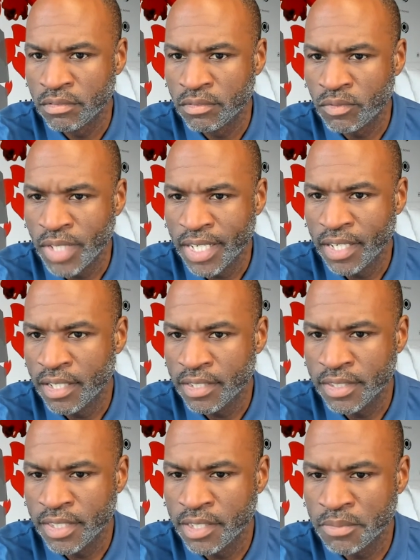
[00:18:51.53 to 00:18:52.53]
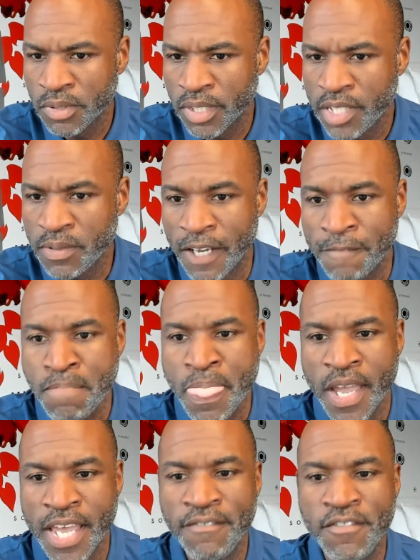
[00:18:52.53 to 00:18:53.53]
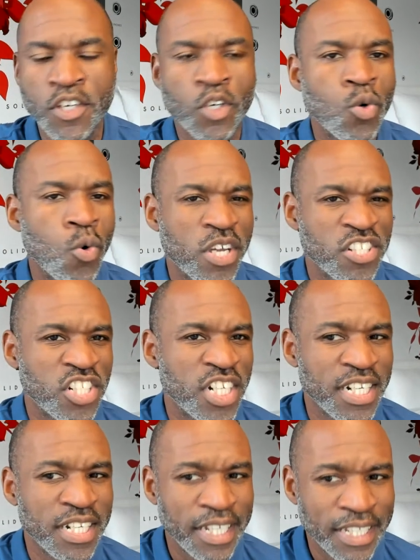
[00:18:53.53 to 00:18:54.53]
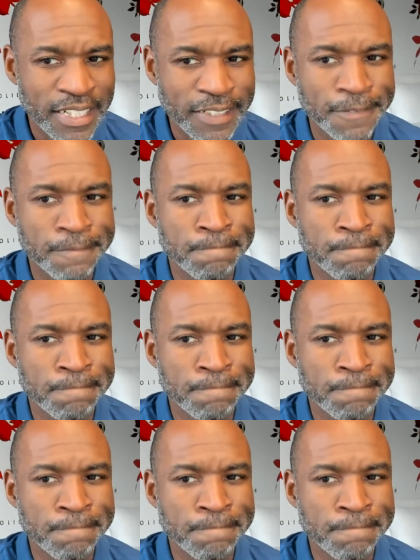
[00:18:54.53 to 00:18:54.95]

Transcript: Why can I not see it anymore? Anyway, if you're questioning it,